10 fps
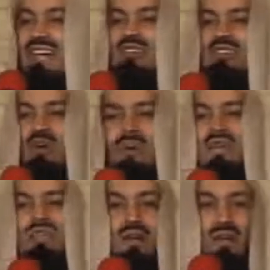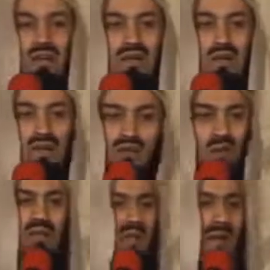had so many children,
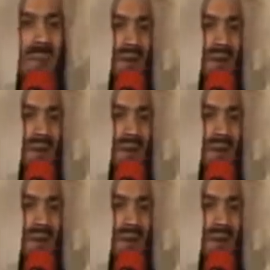this wouldn't have